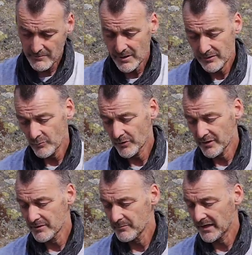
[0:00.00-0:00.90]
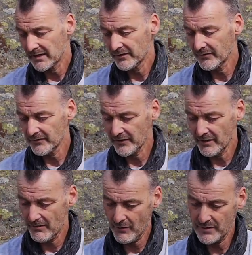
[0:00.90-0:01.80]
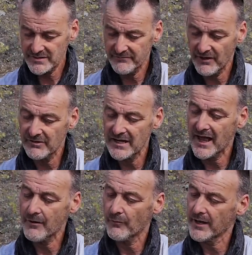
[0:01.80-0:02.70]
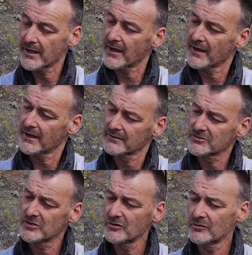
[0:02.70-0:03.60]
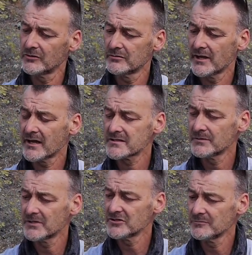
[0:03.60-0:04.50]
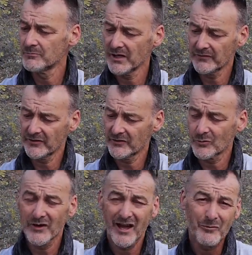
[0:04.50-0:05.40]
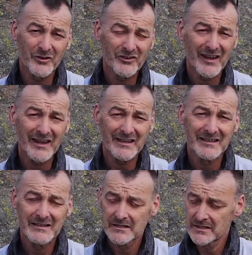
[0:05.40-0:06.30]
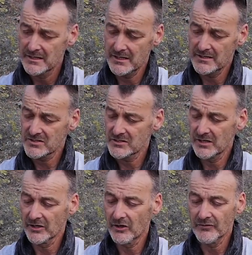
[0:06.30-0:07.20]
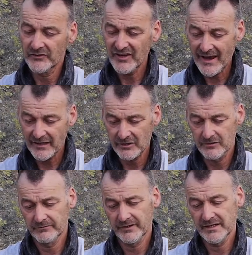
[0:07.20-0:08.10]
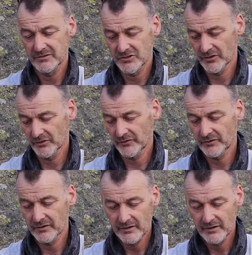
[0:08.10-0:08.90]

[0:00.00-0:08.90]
and the one in the middle is the Xero. It's a very lightweight, high-altitude expedition mitt. It's the one I would take. It's got the technical features